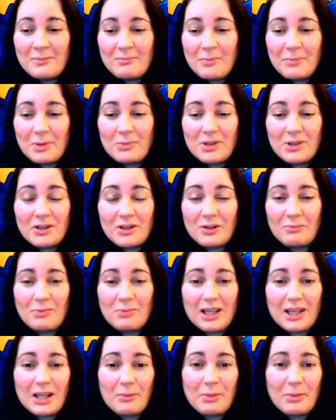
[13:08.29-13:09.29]
Maybe they could
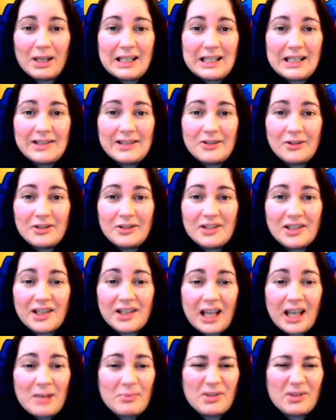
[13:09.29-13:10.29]
make it a bit easier on
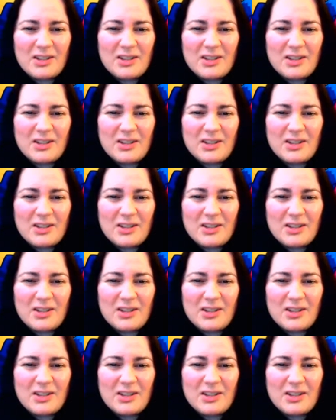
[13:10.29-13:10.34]
Skype.